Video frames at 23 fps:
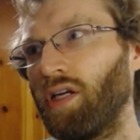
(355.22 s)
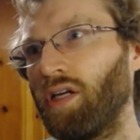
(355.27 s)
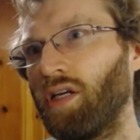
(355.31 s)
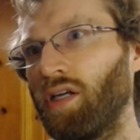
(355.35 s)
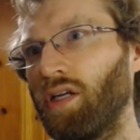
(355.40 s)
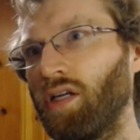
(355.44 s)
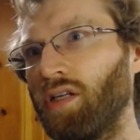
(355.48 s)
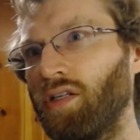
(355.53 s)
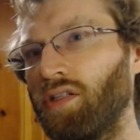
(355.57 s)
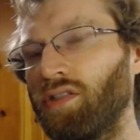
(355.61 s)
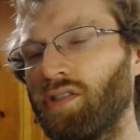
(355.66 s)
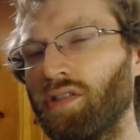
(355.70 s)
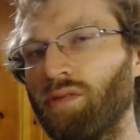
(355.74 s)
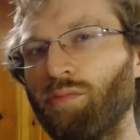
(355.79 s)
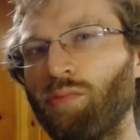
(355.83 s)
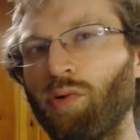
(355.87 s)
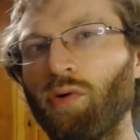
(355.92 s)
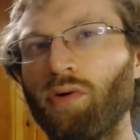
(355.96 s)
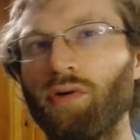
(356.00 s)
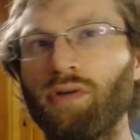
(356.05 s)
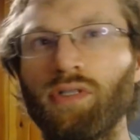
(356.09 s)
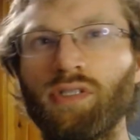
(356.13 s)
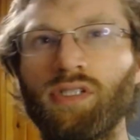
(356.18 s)
is
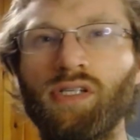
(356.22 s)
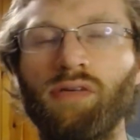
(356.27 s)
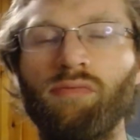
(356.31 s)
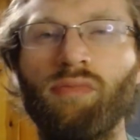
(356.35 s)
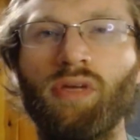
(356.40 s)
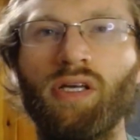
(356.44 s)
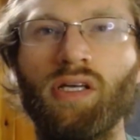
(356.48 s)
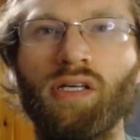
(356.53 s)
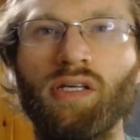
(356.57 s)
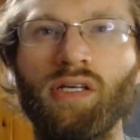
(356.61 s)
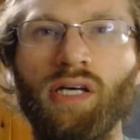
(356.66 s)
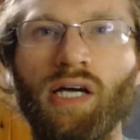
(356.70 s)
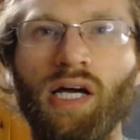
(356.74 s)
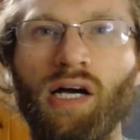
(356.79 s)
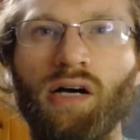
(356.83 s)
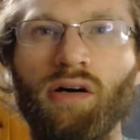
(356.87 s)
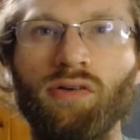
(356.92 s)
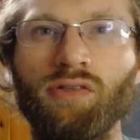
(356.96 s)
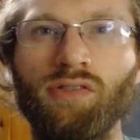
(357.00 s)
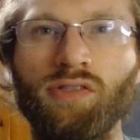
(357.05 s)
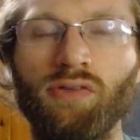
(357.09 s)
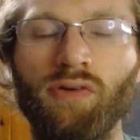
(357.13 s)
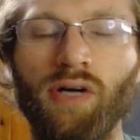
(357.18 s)
important to me
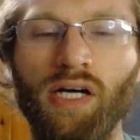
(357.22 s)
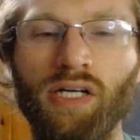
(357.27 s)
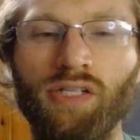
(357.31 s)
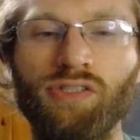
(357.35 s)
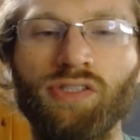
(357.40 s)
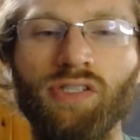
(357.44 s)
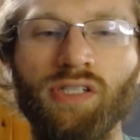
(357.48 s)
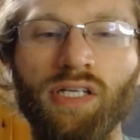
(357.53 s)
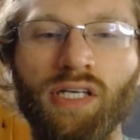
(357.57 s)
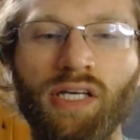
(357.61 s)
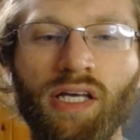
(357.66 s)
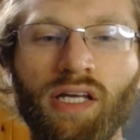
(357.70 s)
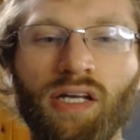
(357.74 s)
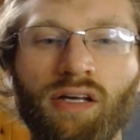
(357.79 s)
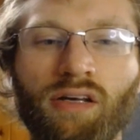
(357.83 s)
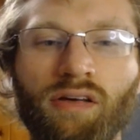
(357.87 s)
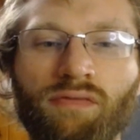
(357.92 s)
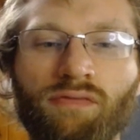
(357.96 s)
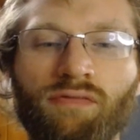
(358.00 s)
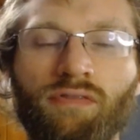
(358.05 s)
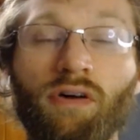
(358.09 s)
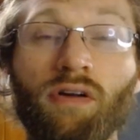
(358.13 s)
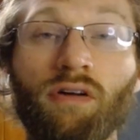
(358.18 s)
how to actually get it
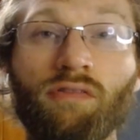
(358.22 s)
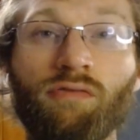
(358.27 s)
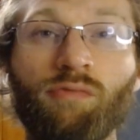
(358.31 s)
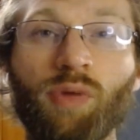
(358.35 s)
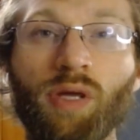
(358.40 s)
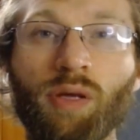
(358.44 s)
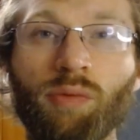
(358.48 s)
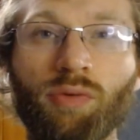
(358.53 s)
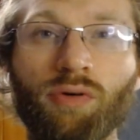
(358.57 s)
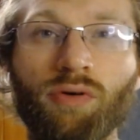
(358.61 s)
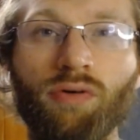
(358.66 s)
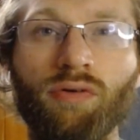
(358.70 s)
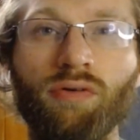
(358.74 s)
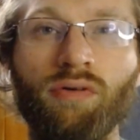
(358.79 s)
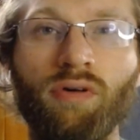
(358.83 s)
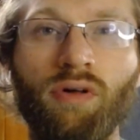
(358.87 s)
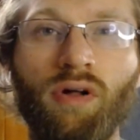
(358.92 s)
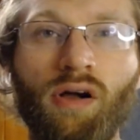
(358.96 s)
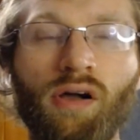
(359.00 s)
in front of people